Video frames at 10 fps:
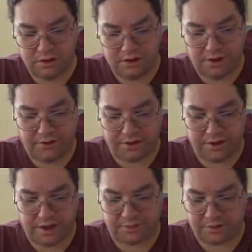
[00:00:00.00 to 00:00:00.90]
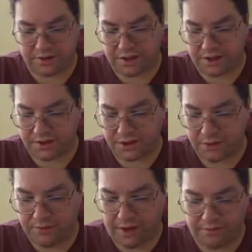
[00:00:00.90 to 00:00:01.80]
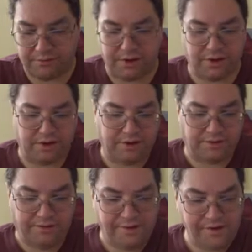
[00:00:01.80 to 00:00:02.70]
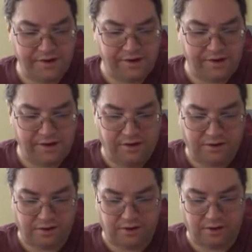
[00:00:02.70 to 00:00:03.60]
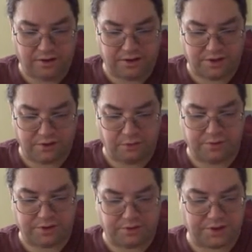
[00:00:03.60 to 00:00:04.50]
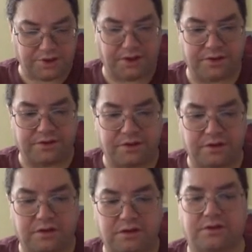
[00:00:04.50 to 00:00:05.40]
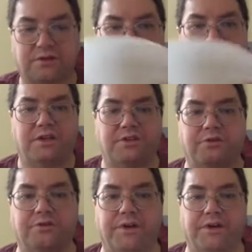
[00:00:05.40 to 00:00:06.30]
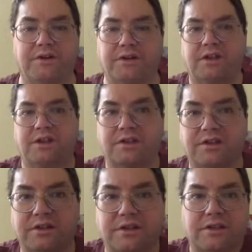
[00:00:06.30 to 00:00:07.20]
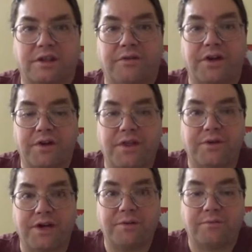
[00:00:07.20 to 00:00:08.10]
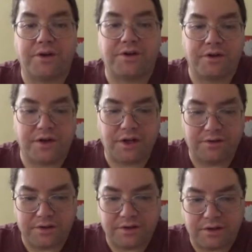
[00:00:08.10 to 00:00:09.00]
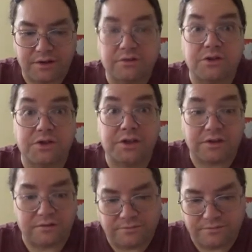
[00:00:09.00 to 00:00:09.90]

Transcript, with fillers: And there's expert settings too if you happen to be, and, and such as open source slicers. So, so if you're a veteran 3D printer and you have this, you're good to go.